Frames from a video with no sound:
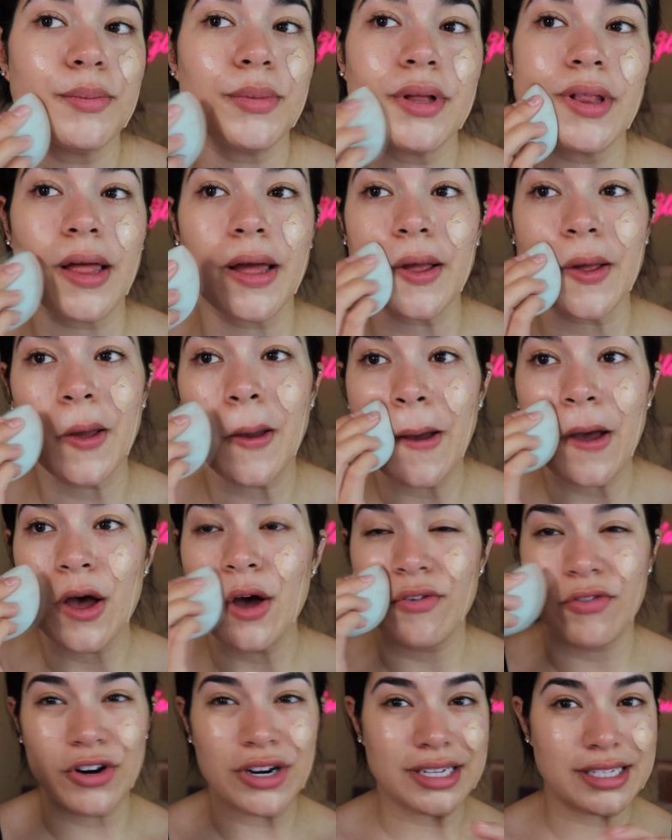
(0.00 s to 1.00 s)
but like
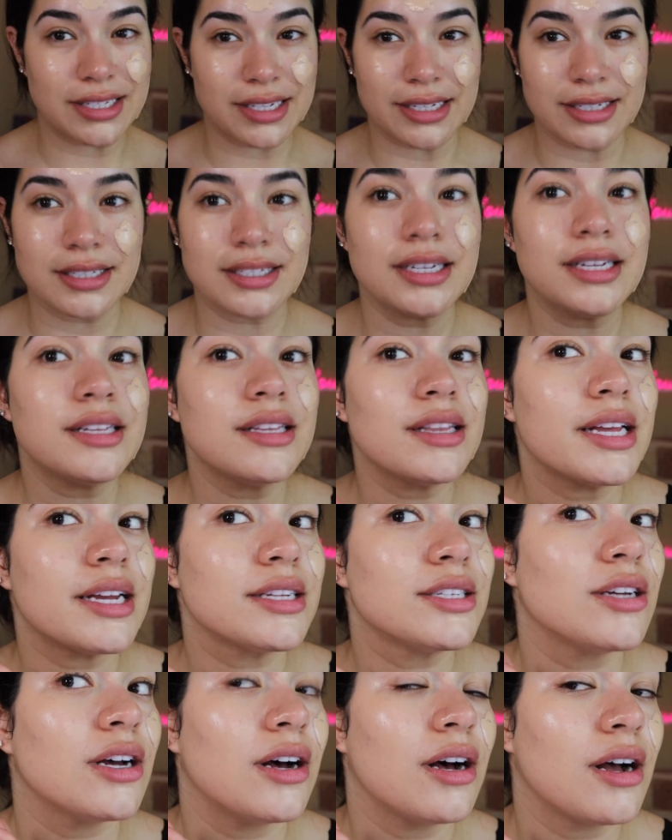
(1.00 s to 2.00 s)
for a skin tint, like
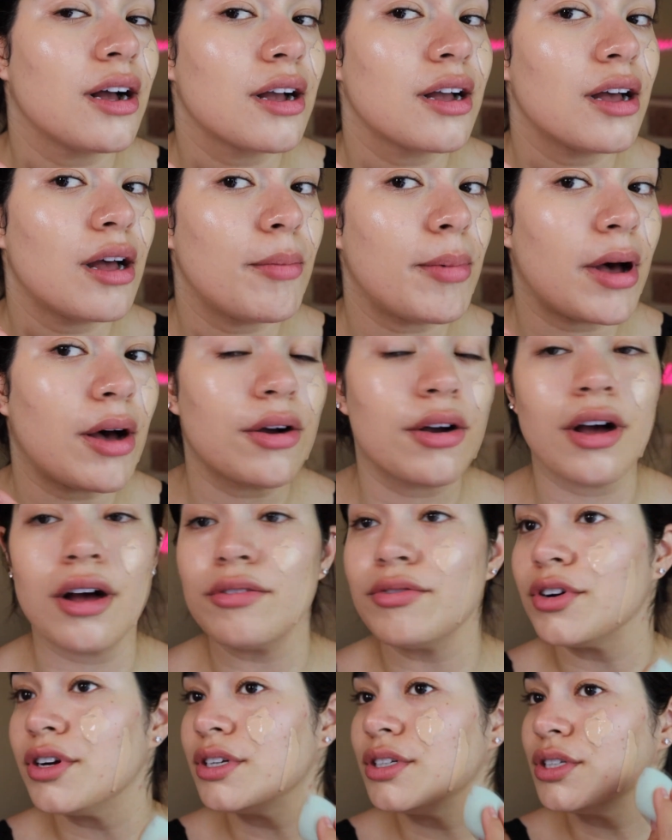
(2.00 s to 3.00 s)
talk about
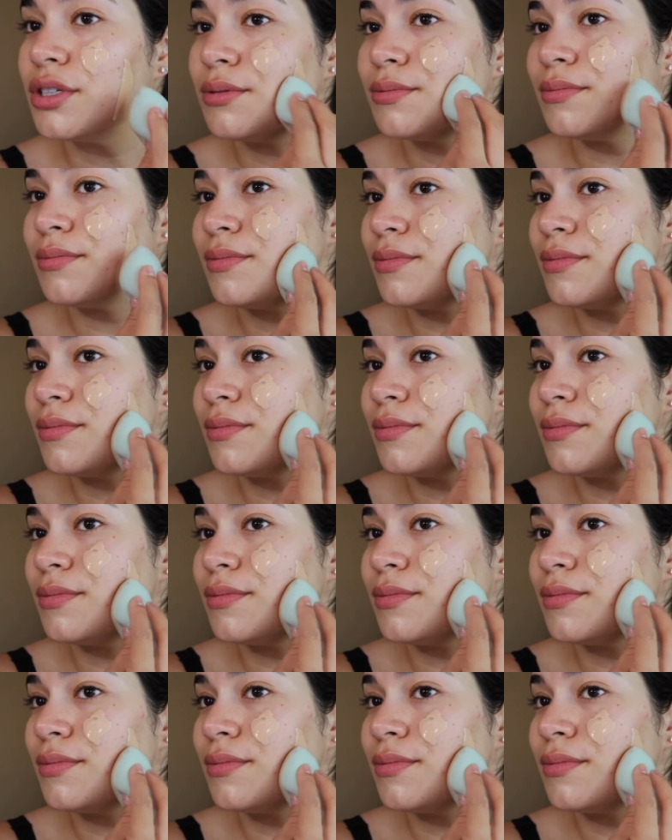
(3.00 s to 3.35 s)
coverage.